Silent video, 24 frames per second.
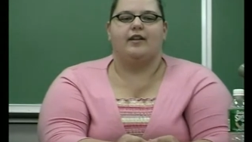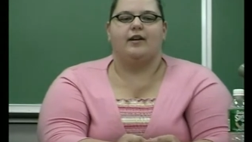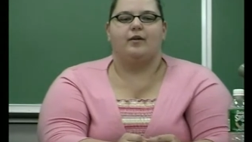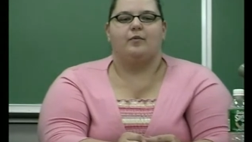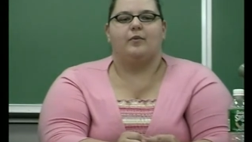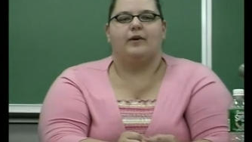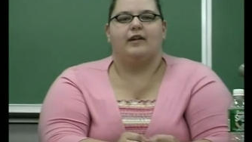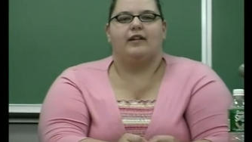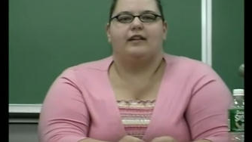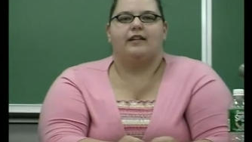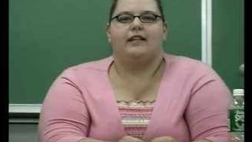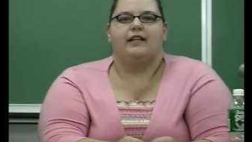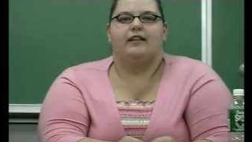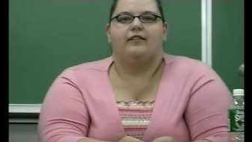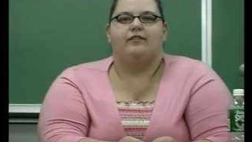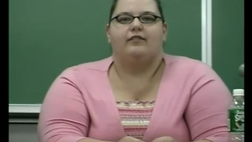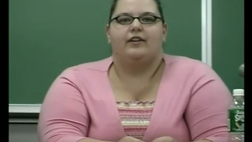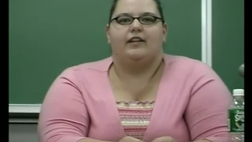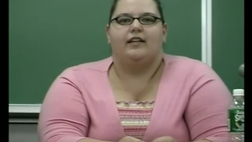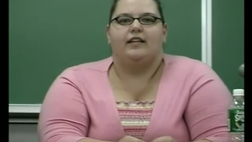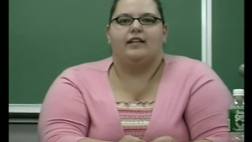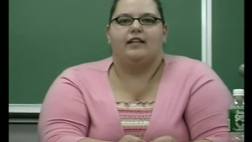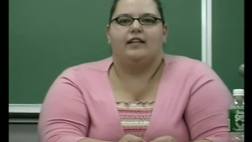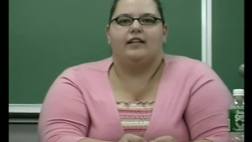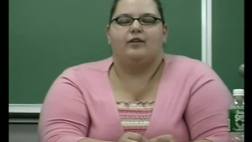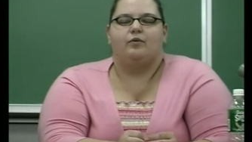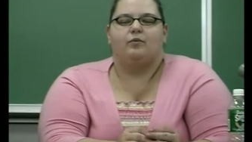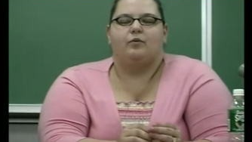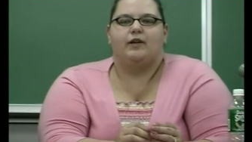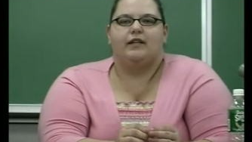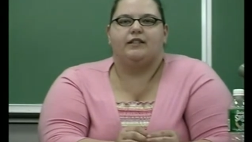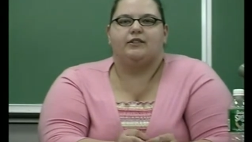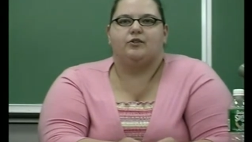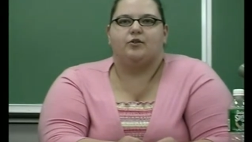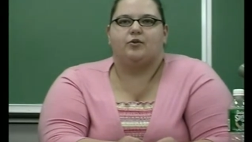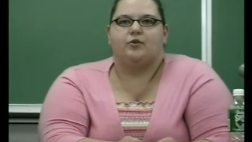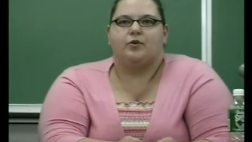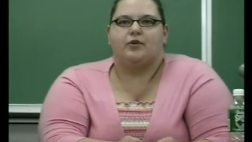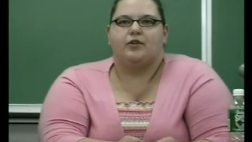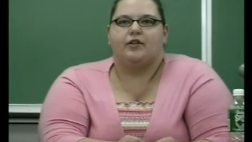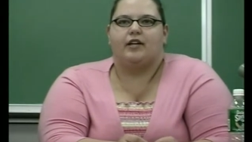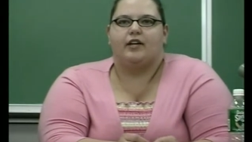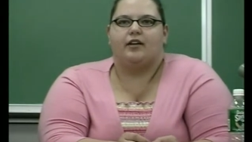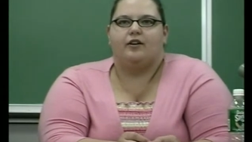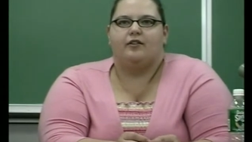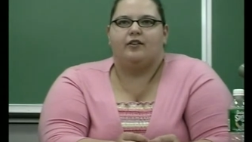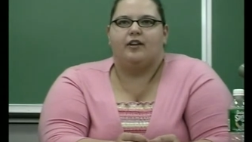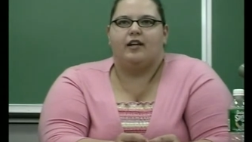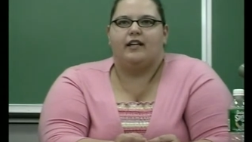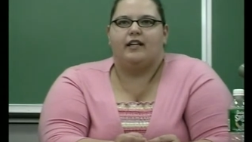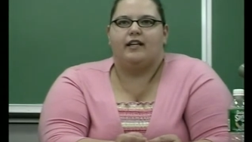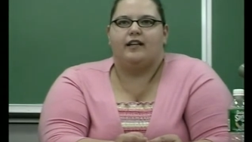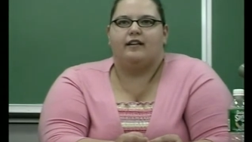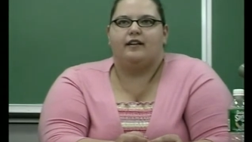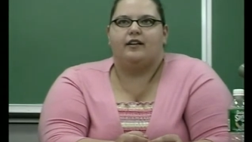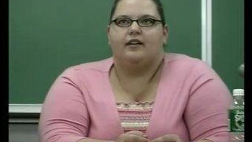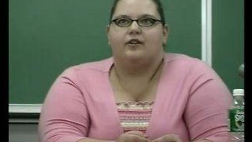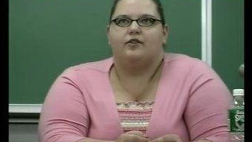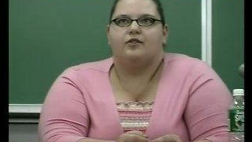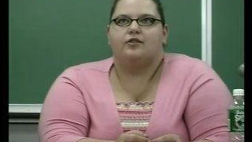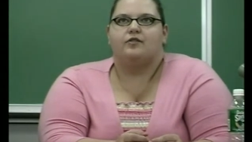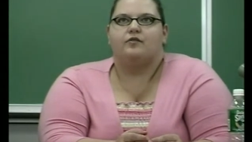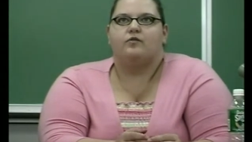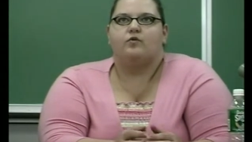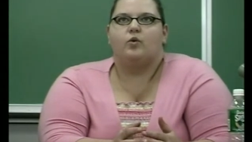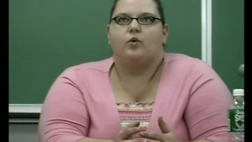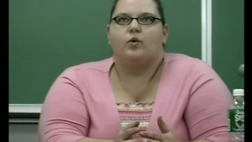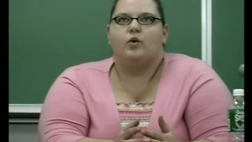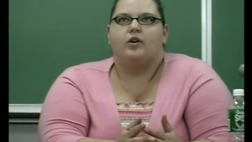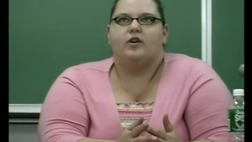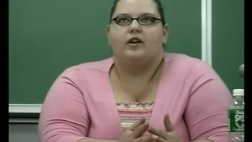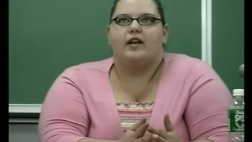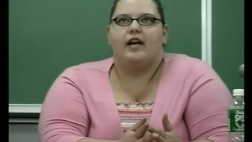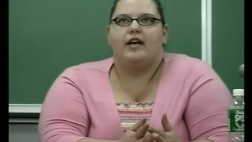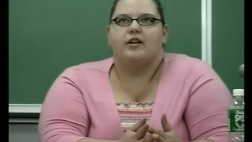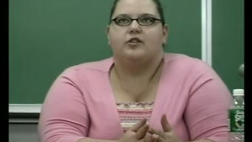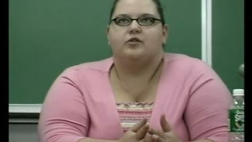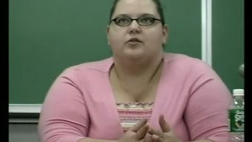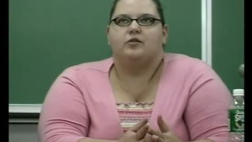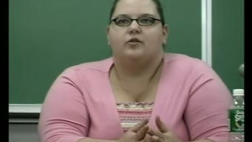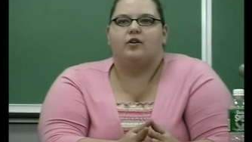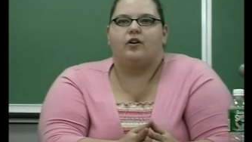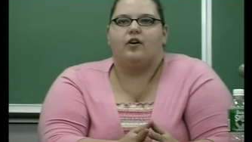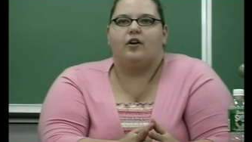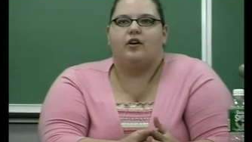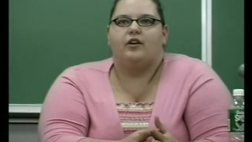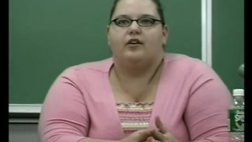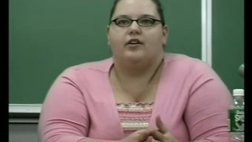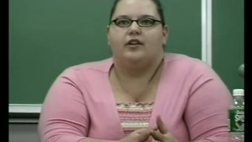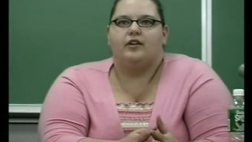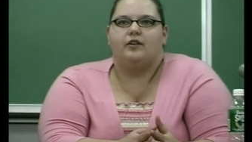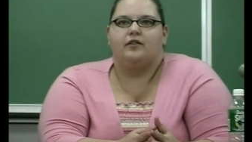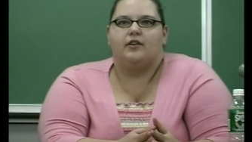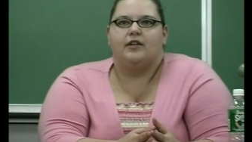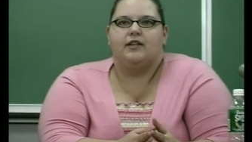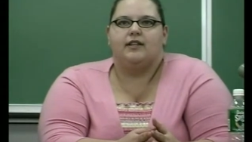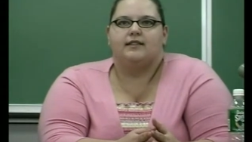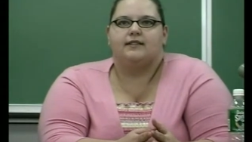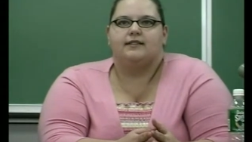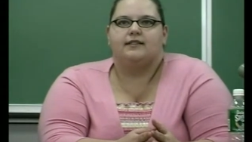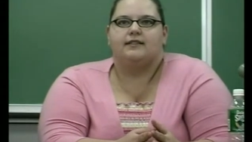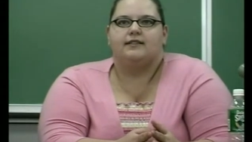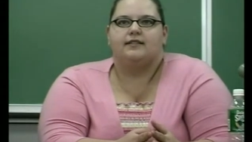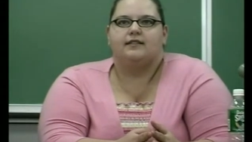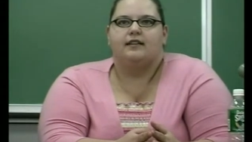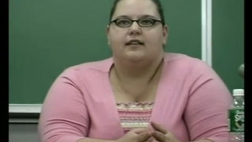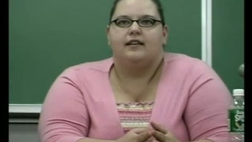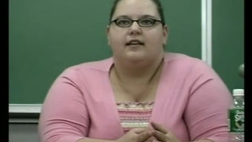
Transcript: that we live in, in western North Carolina, there's four National Guard units